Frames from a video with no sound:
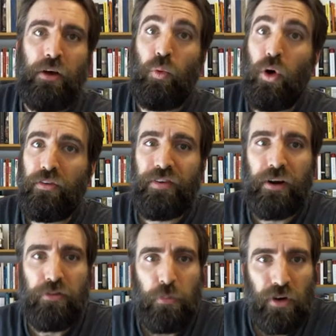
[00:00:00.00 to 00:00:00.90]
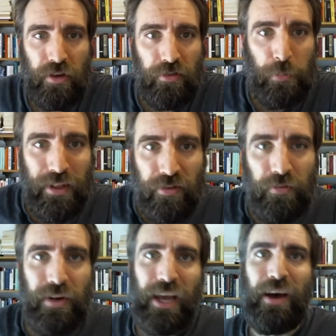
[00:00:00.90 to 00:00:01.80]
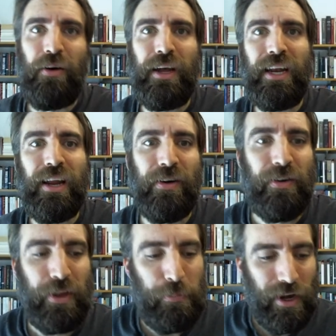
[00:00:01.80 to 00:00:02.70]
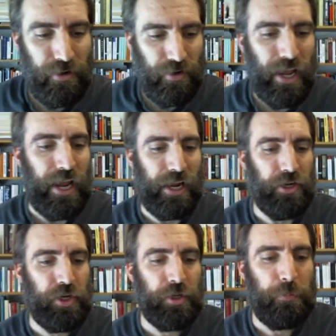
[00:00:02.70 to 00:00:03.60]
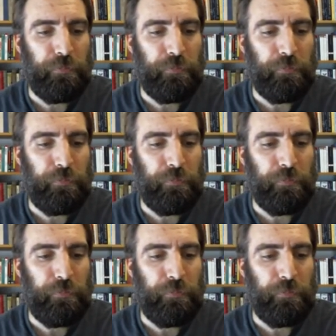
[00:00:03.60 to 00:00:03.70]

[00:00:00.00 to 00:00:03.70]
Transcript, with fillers: Warfare is more expensive now in the early modern age.